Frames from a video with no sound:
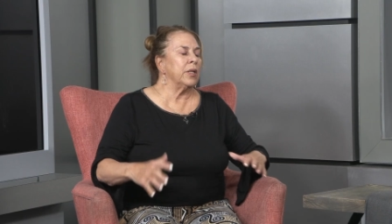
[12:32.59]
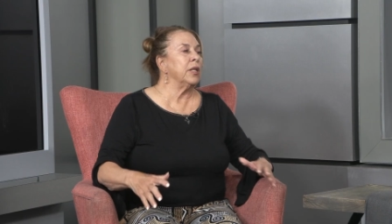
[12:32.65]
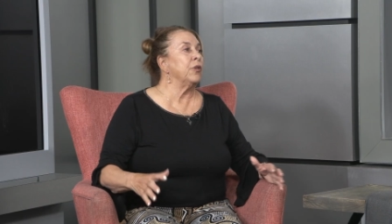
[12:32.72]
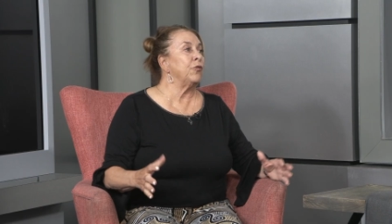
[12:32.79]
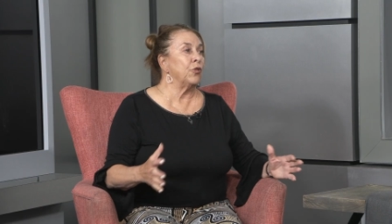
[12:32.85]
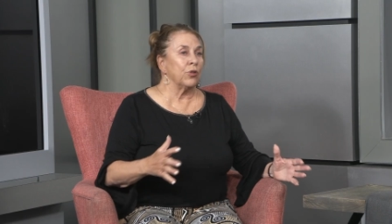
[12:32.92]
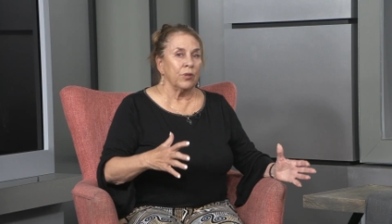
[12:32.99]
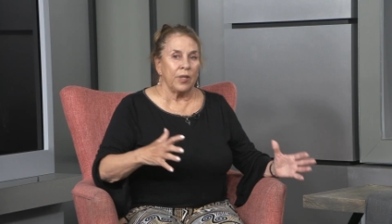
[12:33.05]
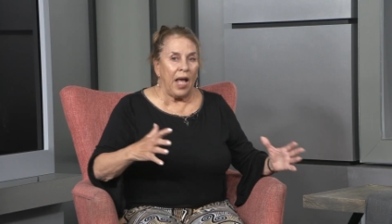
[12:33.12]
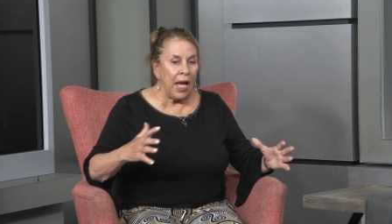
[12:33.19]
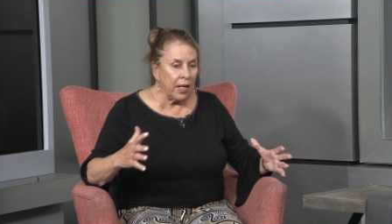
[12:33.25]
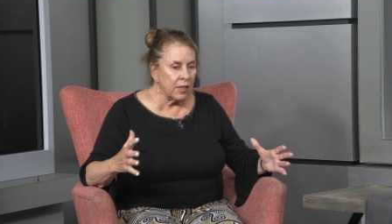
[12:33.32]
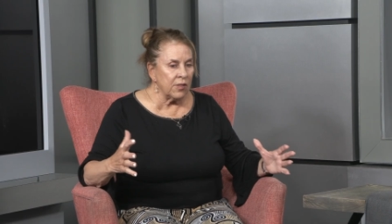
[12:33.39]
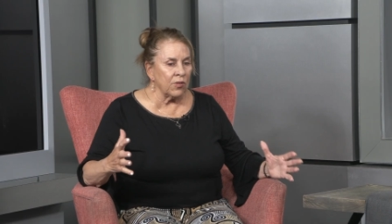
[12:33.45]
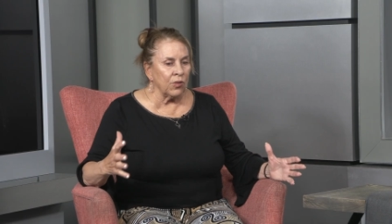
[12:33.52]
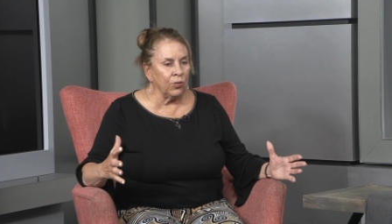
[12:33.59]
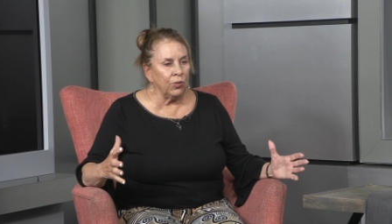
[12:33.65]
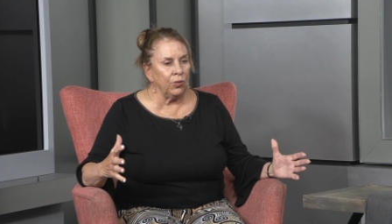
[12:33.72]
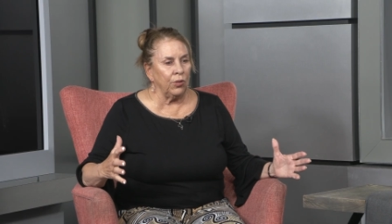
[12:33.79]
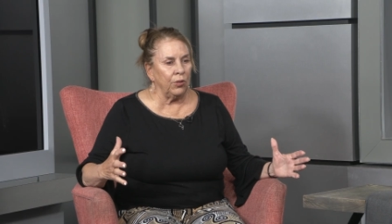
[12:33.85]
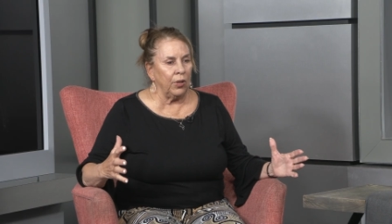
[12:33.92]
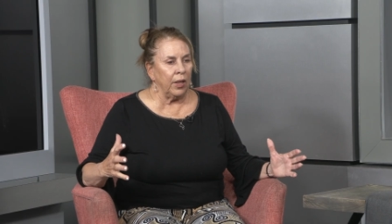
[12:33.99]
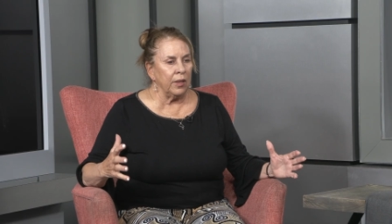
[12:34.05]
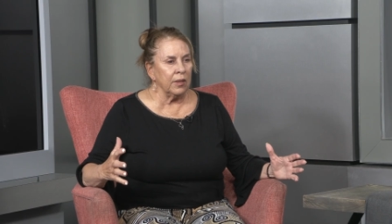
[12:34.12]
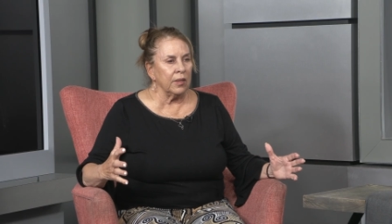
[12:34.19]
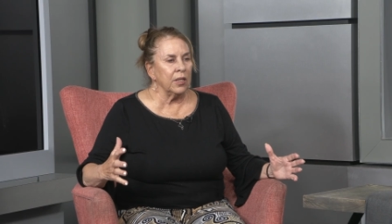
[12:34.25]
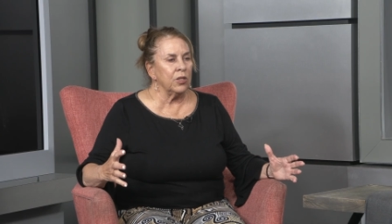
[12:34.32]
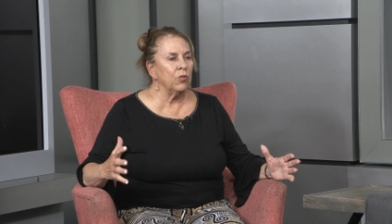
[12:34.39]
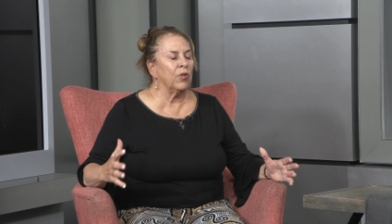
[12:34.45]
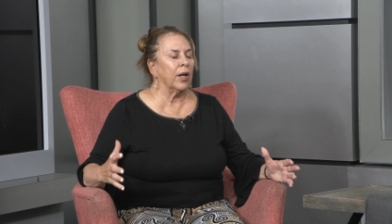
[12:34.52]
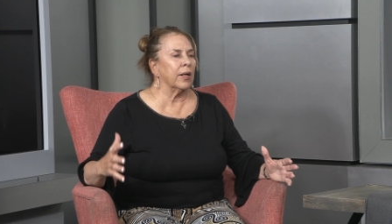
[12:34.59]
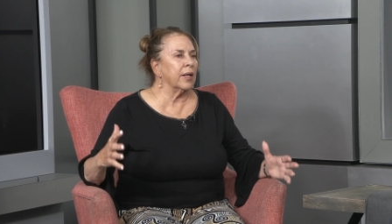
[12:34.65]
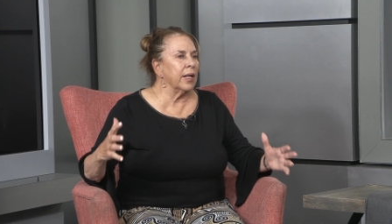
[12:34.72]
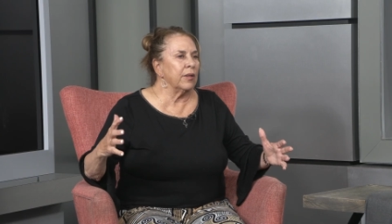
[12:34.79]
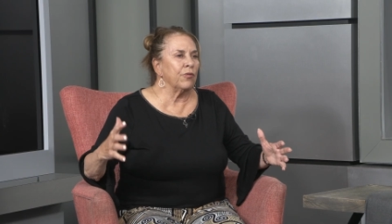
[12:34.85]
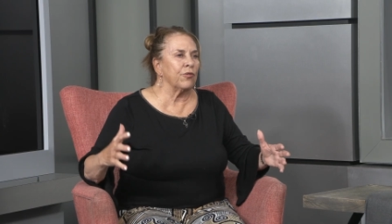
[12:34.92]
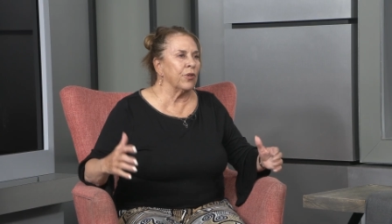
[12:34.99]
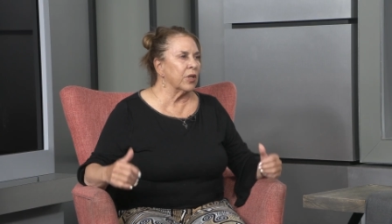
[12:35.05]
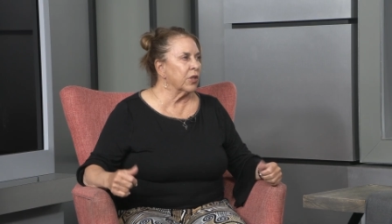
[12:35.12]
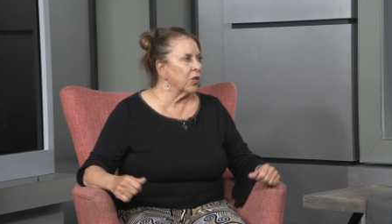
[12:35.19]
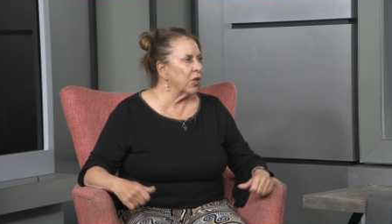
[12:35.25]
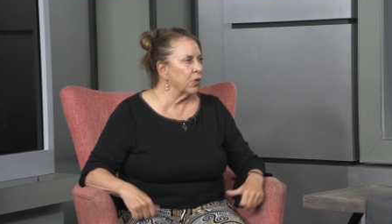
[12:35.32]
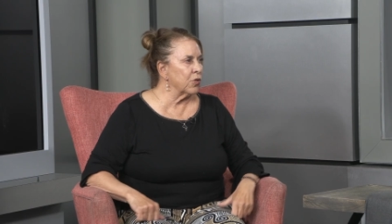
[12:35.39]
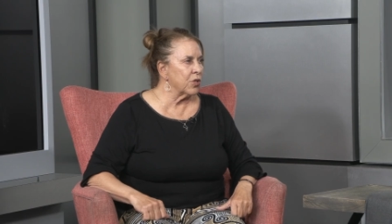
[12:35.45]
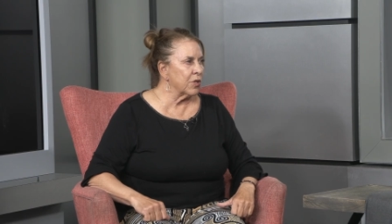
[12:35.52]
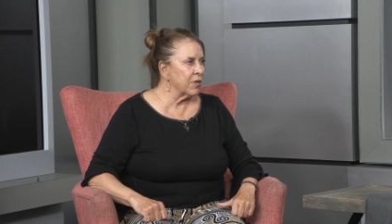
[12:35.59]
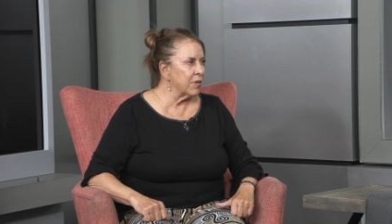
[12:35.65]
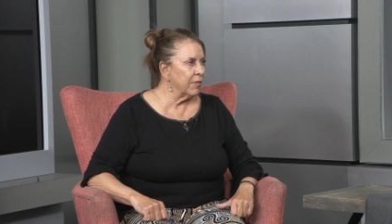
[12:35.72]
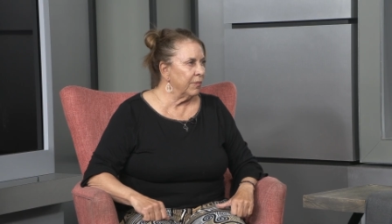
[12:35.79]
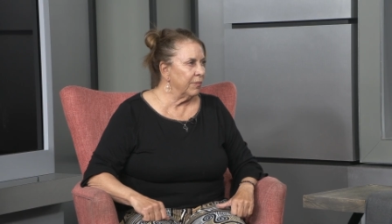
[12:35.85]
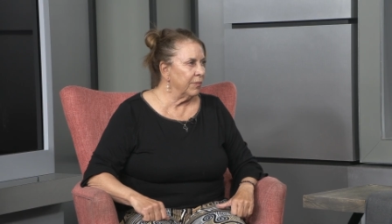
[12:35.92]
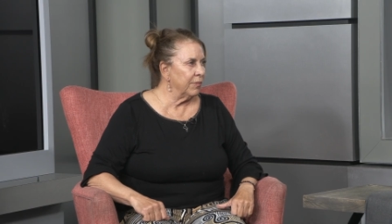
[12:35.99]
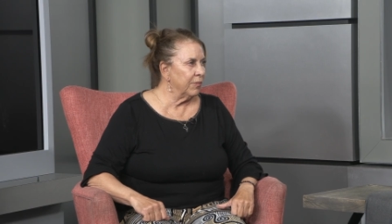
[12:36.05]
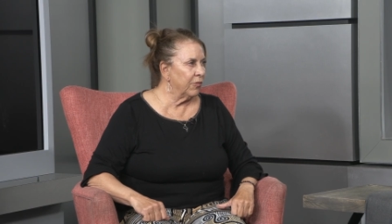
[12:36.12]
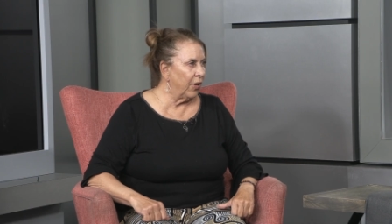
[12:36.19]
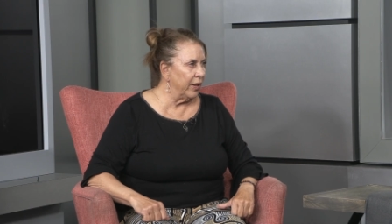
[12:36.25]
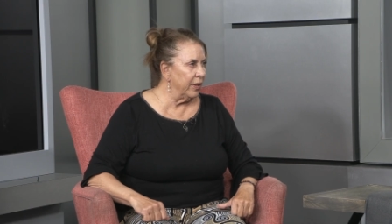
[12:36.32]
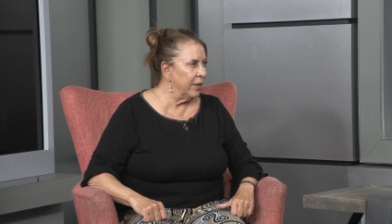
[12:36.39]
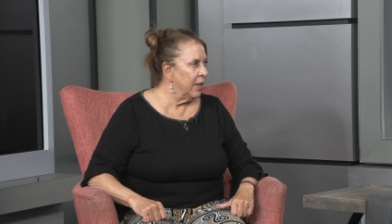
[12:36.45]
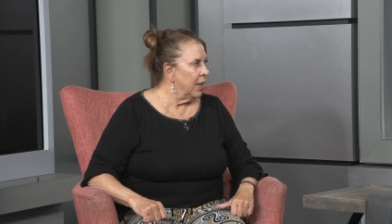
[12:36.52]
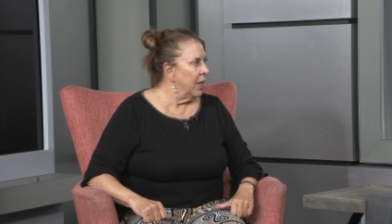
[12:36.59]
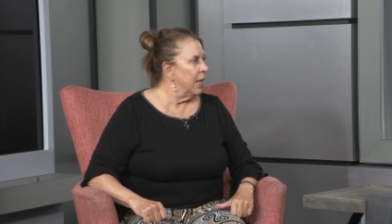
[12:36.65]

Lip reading: if you're in high school, I think you got to get in front of the coaches, right?